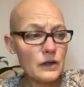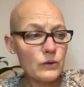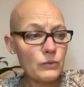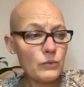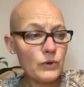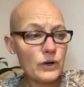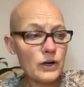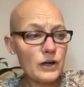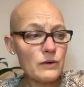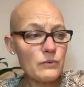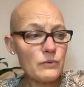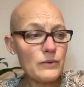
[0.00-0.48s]

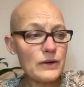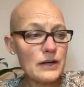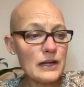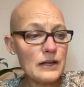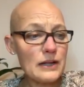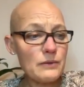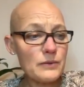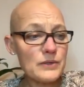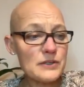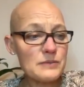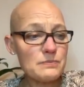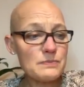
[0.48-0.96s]
what I
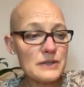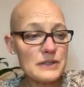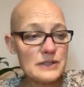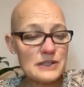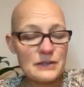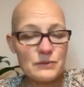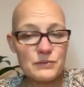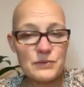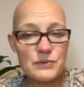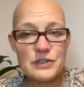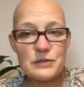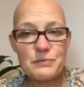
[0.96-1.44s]
really was
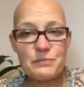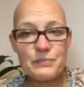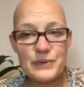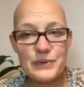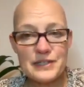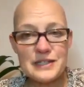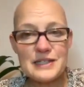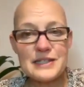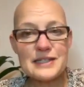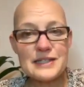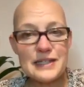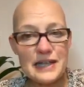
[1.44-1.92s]
missing was the
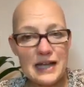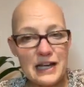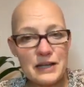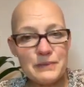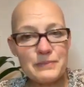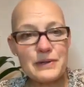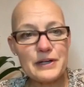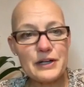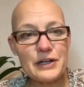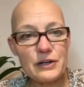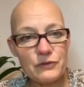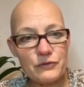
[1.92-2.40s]
business
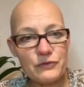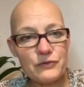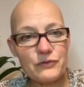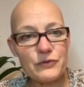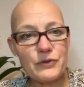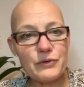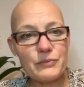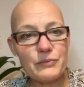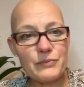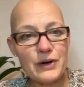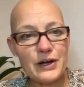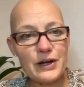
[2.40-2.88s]
element of
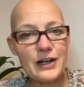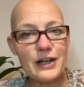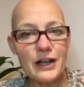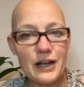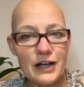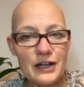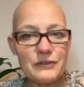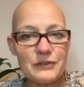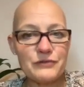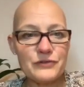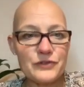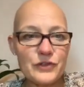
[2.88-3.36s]
my
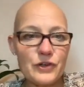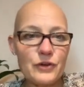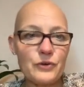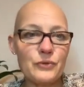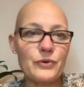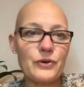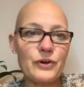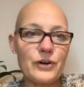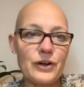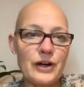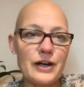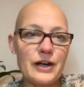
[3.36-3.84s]
life.
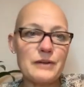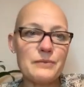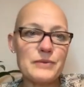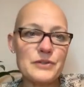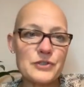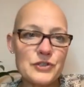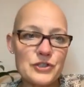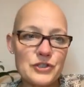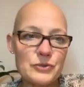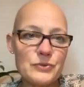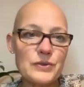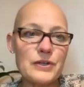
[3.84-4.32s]
So I
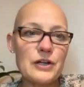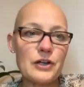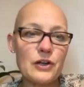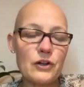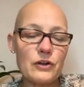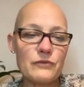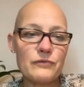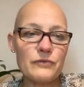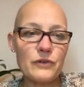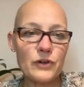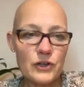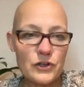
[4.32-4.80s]
was doing a lot
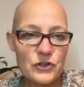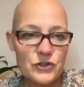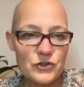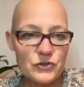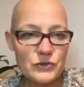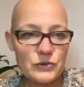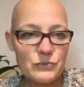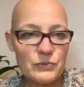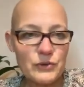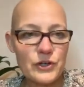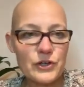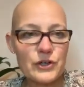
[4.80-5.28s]
of
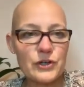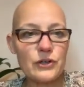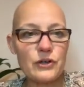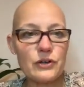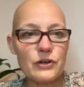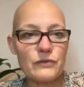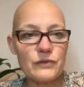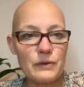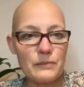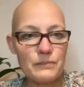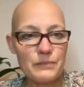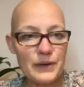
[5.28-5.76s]
voluntary work, a lot
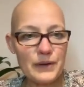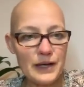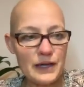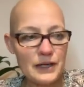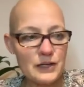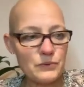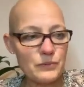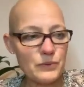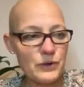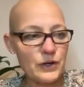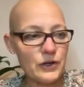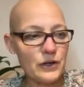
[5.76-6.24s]
of
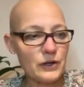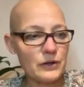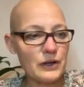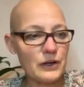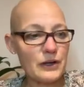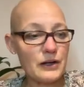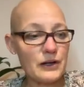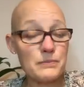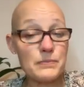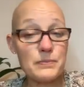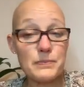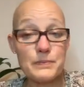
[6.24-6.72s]
unpaid work,
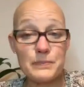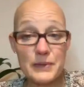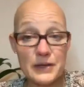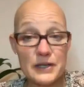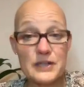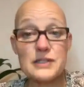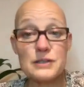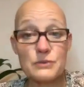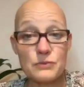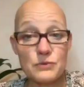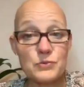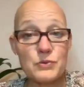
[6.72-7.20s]
and I,
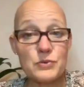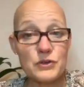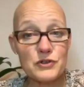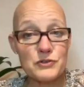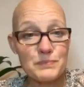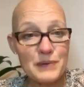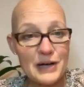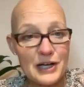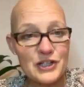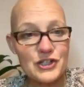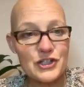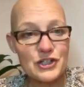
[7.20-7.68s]
because it was what I was
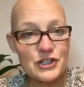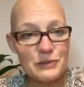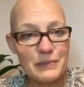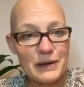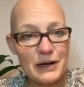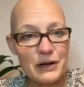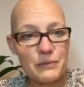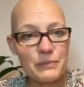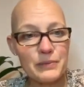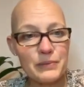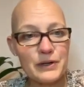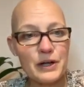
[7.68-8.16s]
passionate
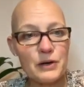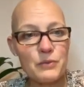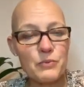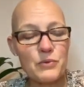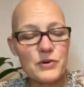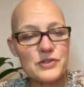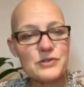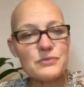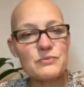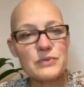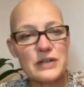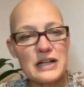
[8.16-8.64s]
about, but I
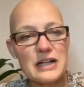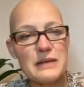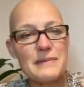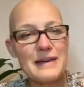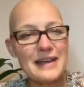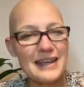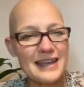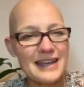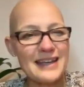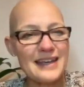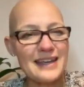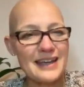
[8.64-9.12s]
wasn't really
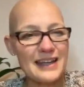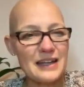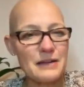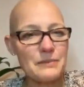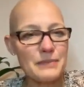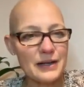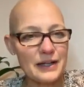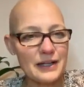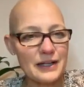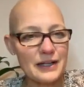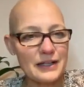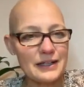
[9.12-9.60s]
making any
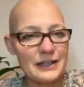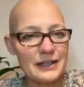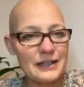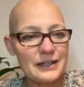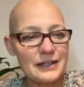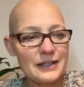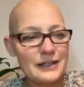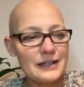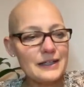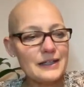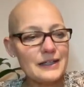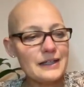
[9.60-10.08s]
money.
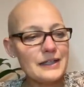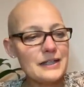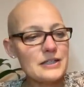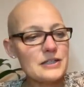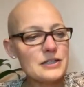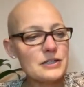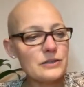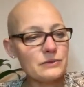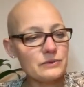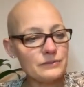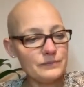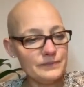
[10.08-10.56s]

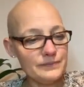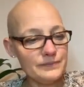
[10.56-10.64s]
So